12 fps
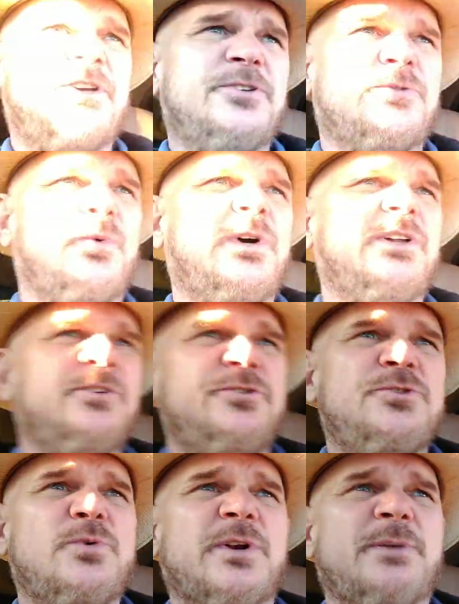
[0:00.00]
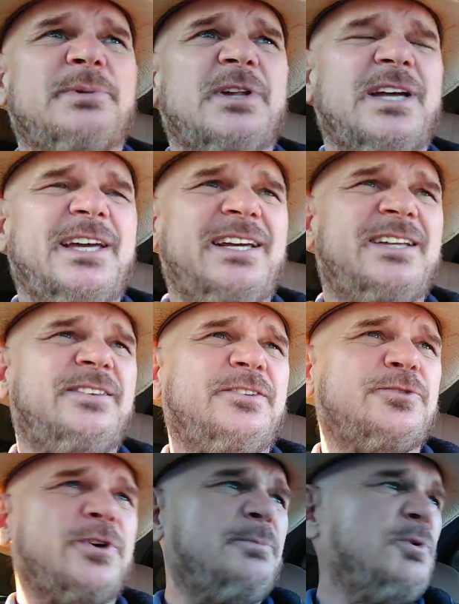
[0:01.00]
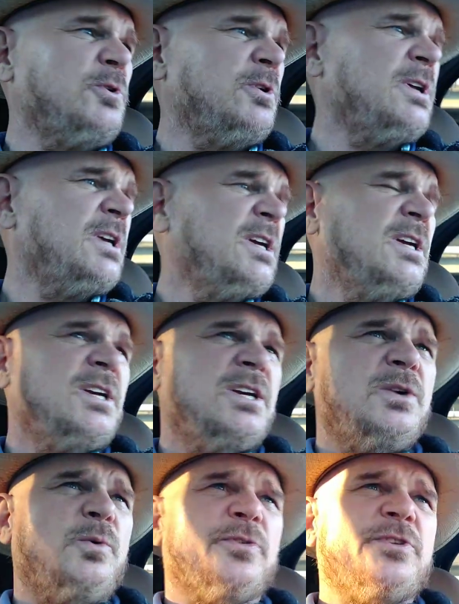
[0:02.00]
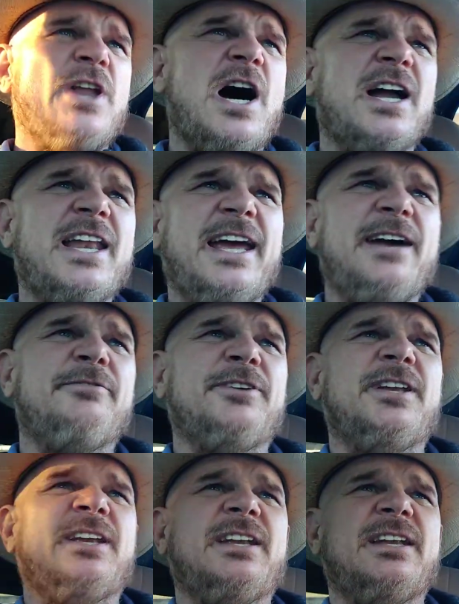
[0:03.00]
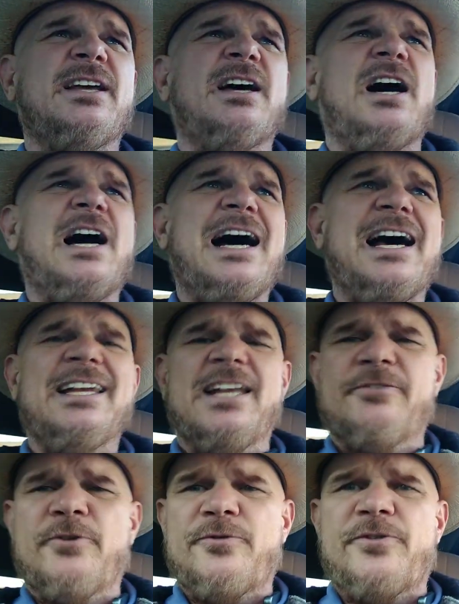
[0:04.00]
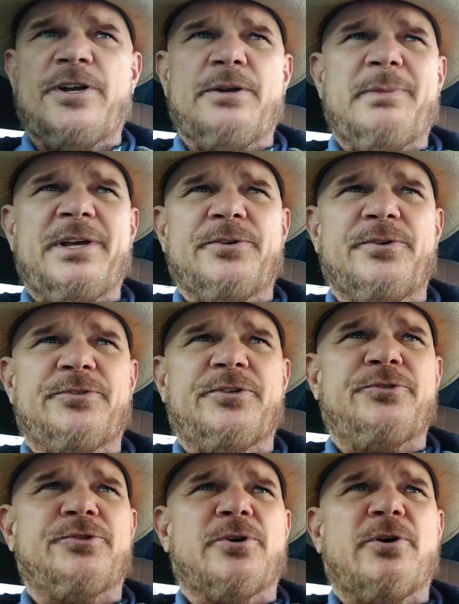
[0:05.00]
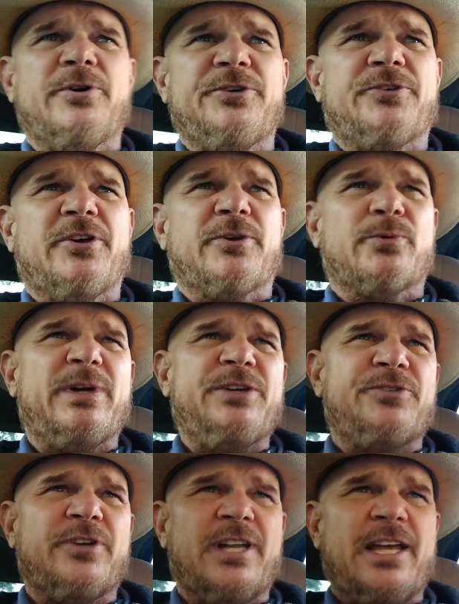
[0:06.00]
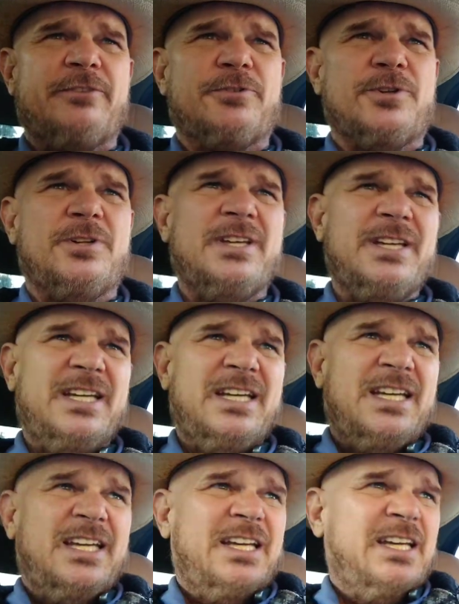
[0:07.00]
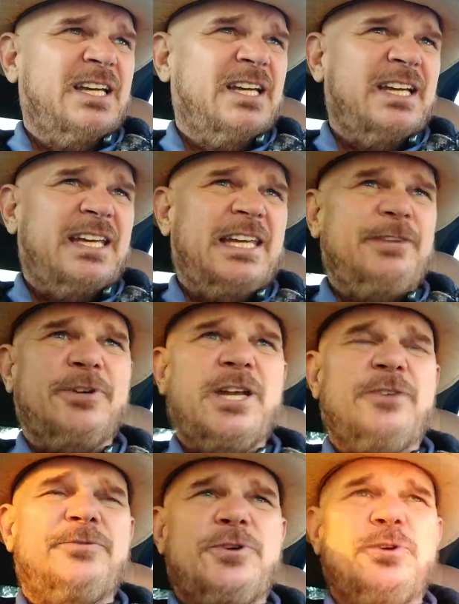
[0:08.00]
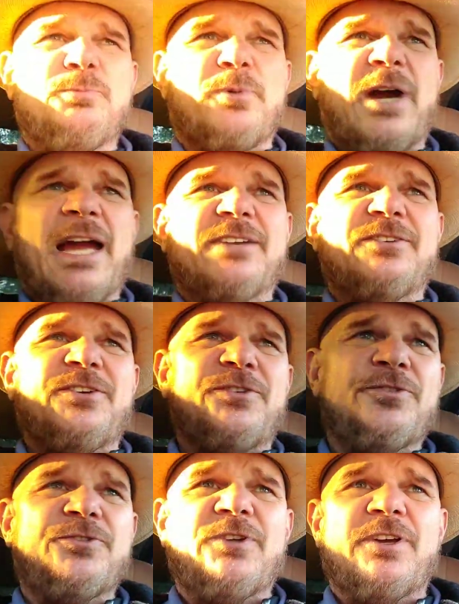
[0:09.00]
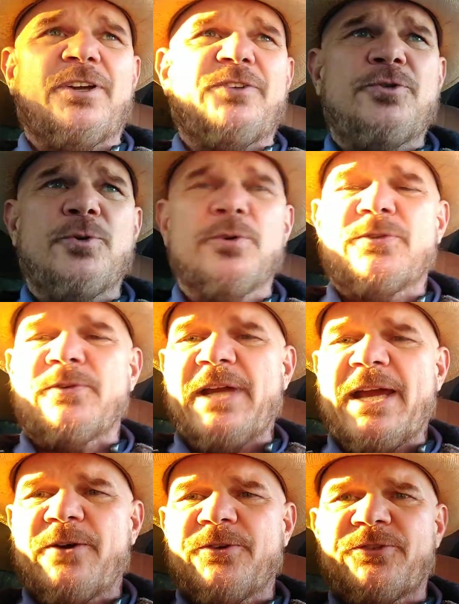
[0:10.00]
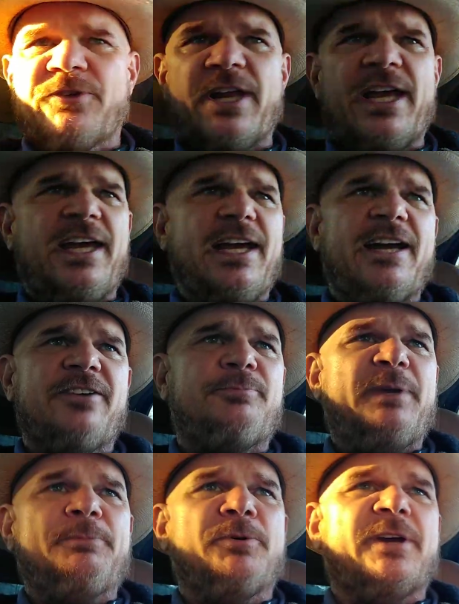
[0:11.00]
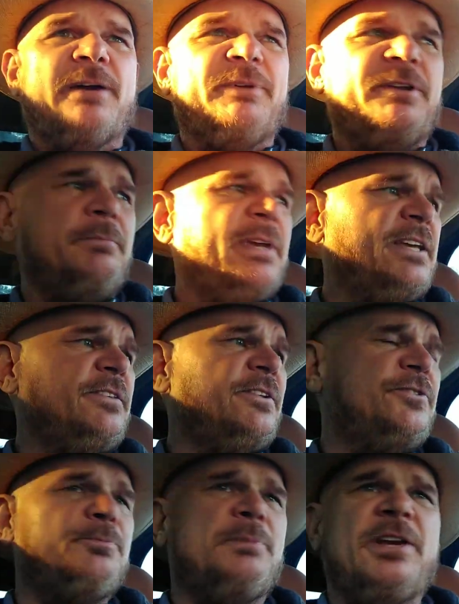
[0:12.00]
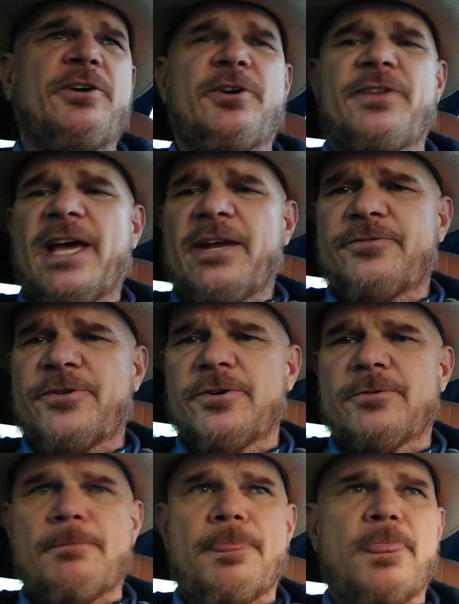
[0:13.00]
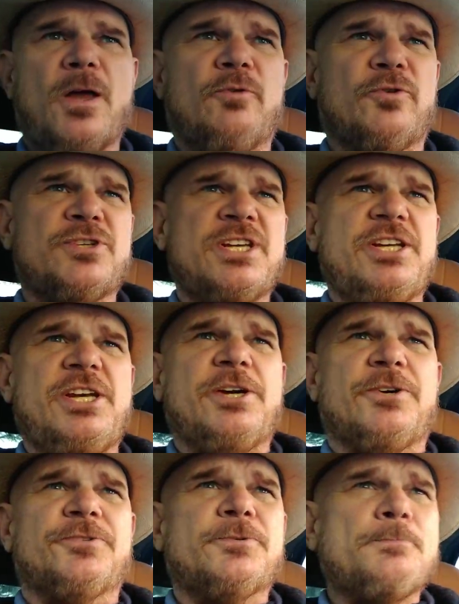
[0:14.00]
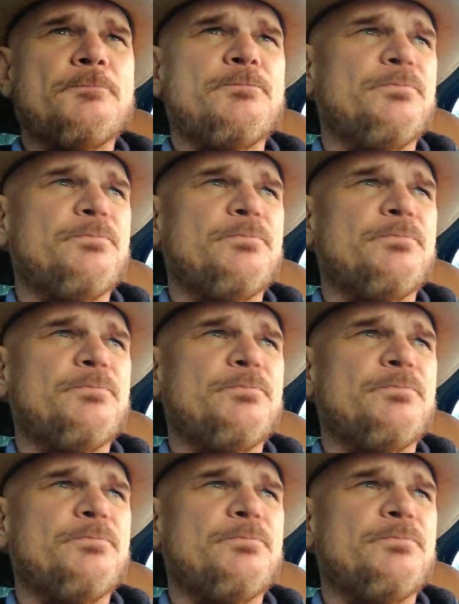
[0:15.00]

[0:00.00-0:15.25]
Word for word: as, as well as you want to play. The trouble with not having high-level fundamentals is you're always going to reach a level. Even if you practice uh, two or three hours a day, I have people coming to me that's been doing that for over ten years